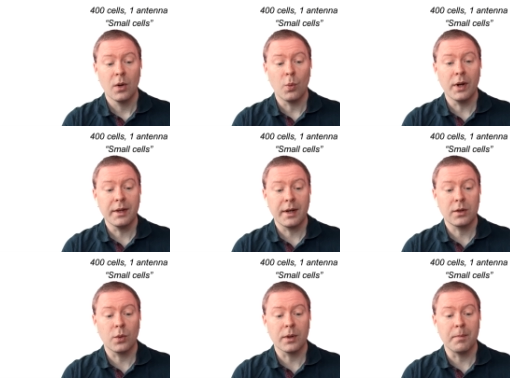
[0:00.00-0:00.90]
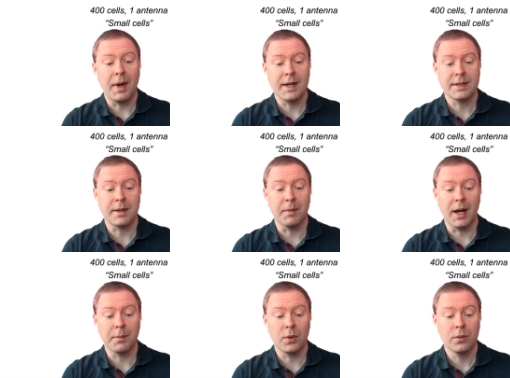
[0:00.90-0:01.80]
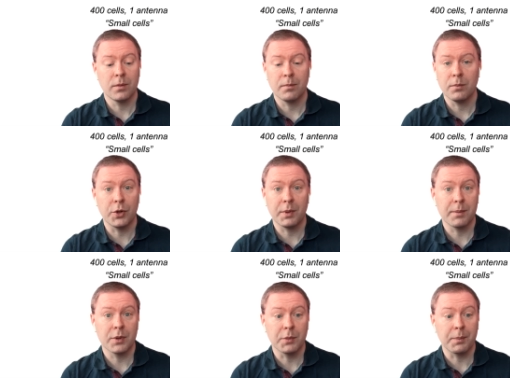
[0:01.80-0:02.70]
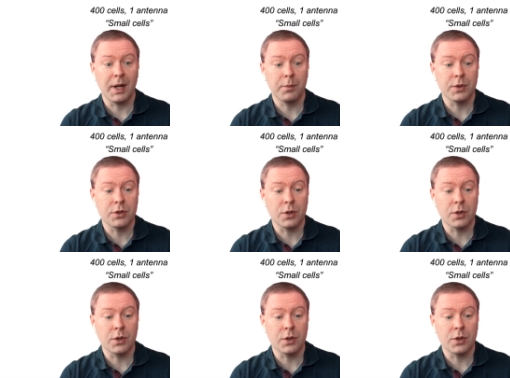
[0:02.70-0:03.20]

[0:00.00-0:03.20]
One that I call massive MIMO, multiple input, multiple output.